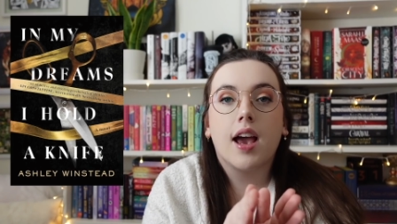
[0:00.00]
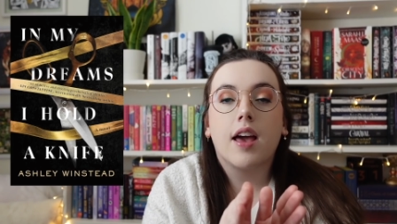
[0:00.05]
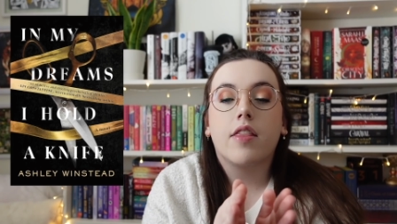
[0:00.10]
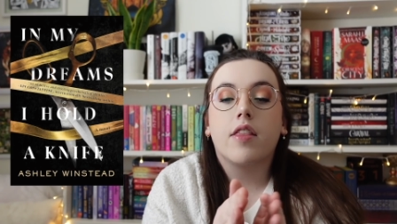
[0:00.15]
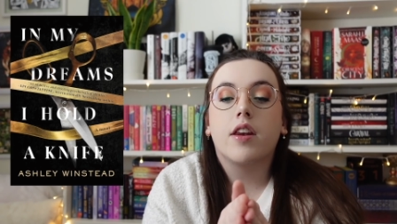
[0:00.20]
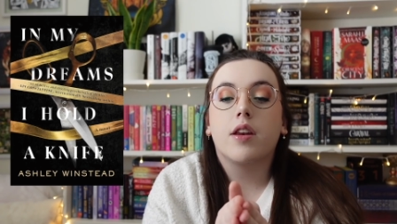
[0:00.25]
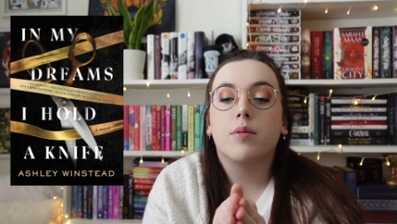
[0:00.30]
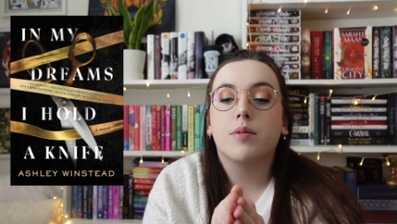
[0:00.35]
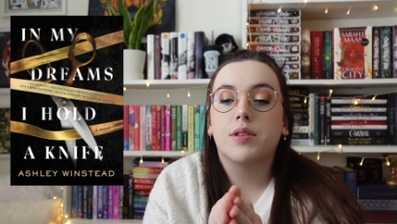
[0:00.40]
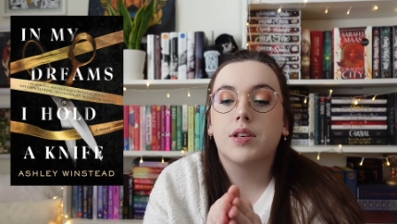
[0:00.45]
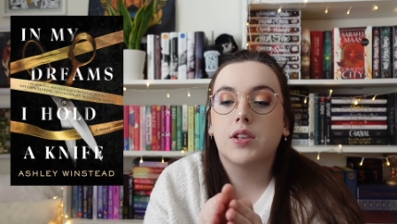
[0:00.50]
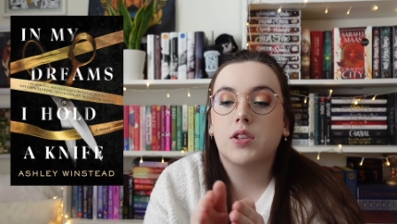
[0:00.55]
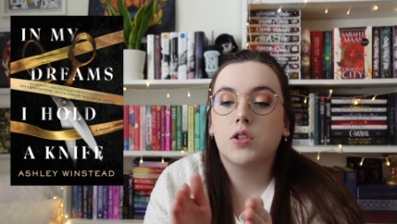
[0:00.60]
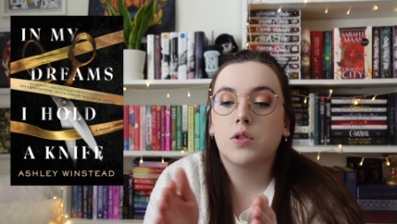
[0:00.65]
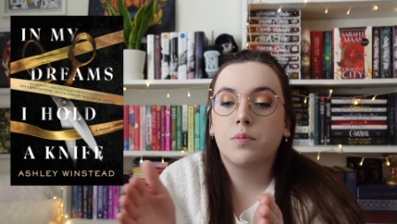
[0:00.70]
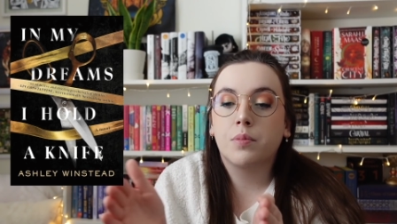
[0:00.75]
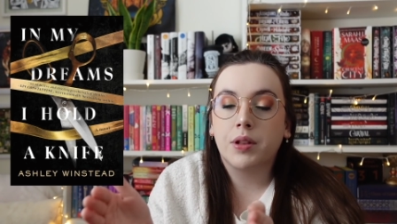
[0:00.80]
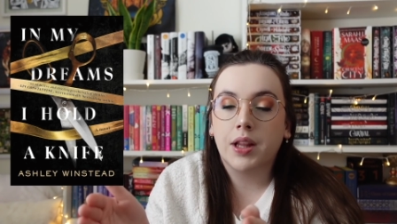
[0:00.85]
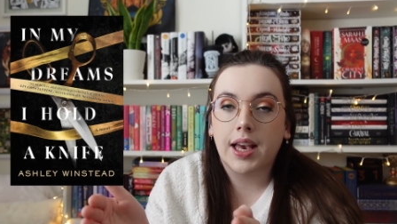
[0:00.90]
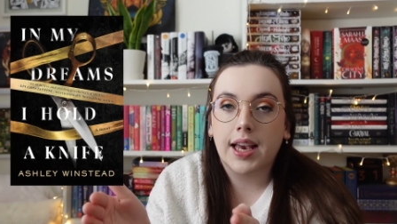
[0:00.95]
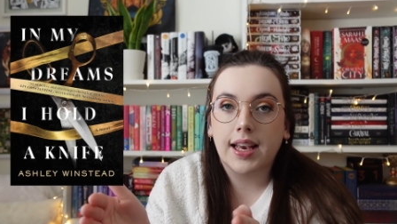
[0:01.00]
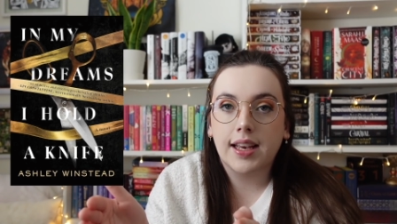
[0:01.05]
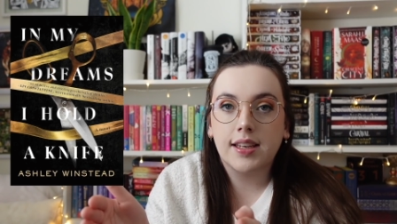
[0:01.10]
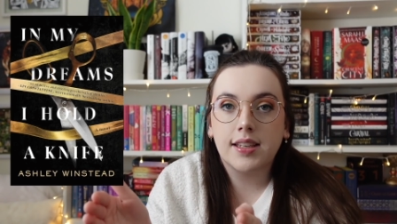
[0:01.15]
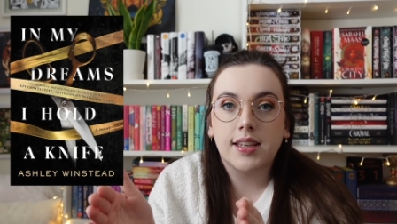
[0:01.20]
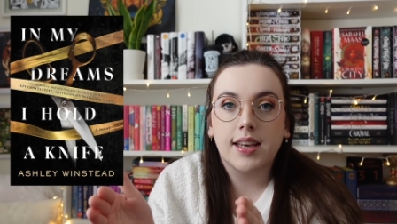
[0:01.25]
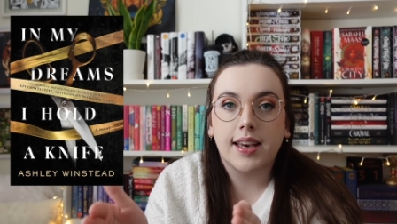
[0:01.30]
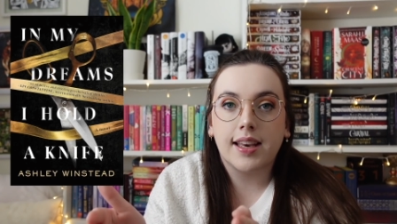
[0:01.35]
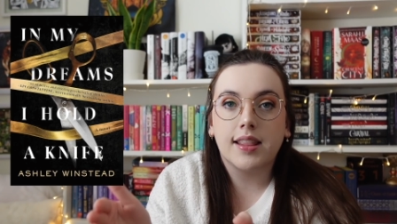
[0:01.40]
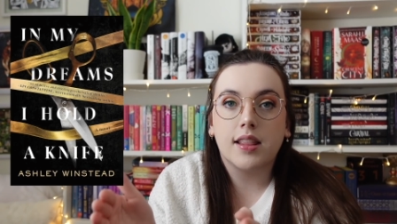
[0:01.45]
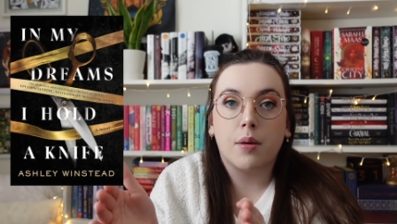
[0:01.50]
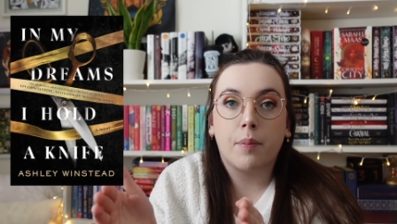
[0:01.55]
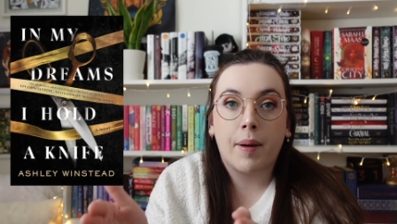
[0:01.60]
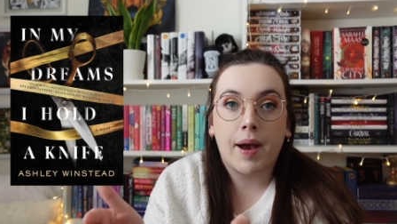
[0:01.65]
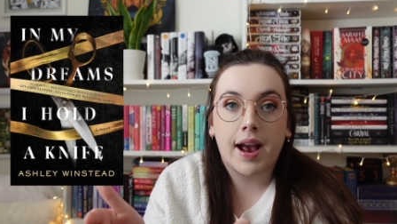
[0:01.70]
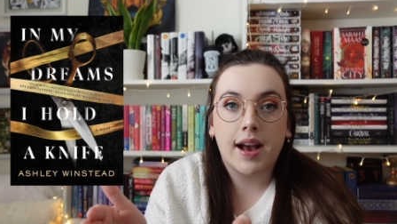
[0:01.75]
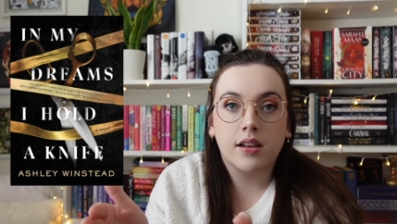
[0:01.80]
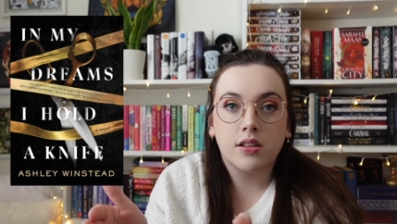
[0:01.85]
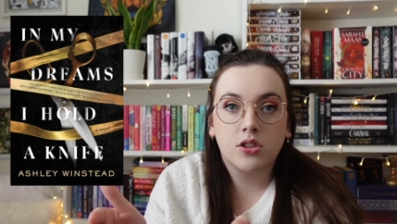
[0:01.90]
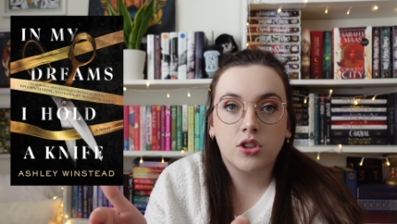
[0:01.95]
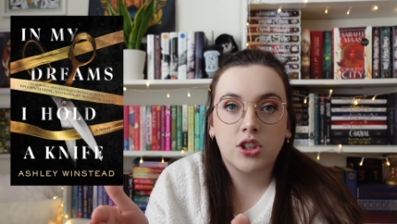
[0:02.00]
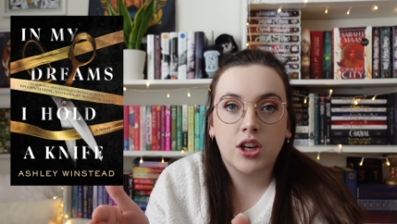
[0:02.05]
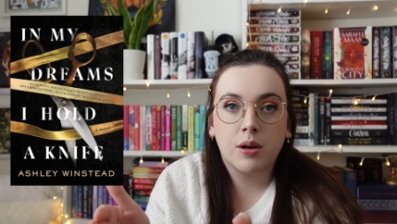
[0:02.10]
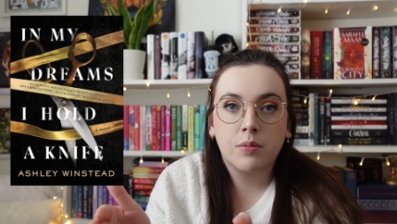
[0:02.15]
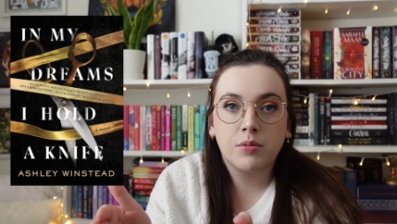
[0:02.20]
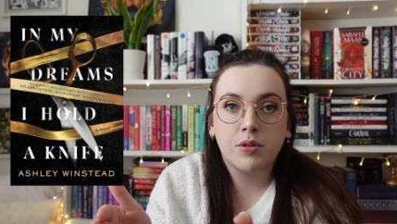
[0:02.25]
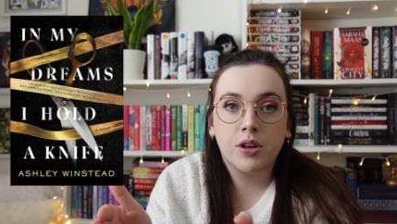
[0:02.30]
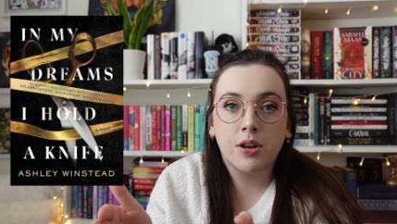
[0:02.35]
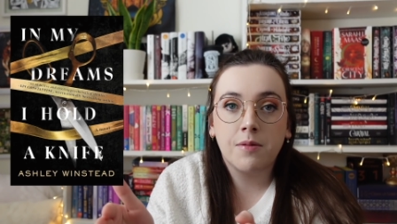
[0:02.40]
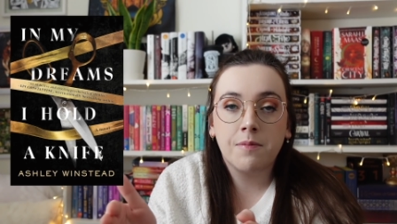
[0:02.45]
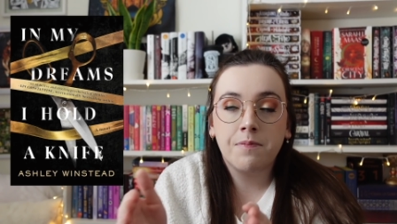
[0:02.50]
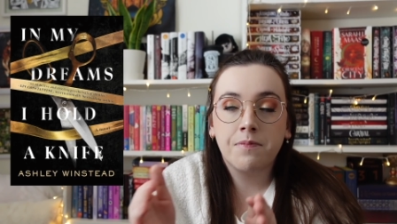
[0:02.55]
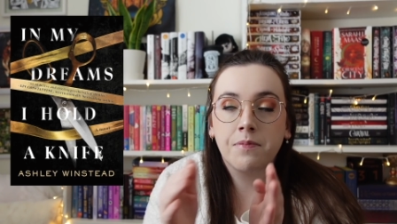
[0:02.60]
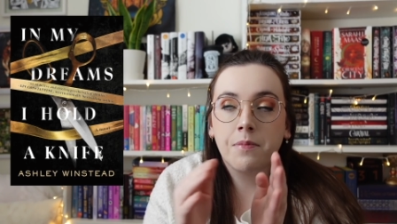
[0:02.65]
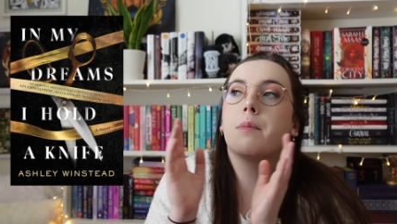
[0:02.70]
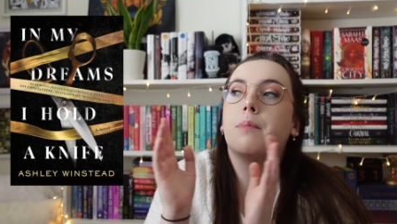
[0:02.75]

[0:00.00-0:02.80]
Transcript: and then it was explained in the past chapter